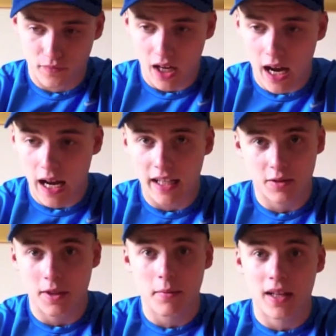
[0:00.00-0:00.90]
and it's
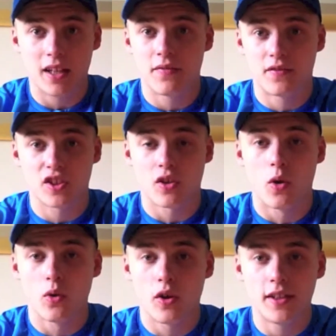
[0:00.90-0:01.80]
making my life just a
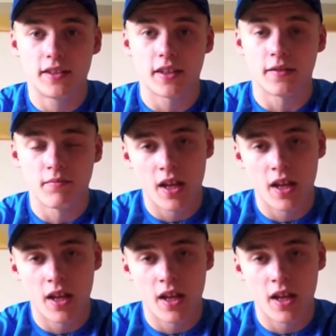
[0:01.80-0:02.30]
whole lot easier.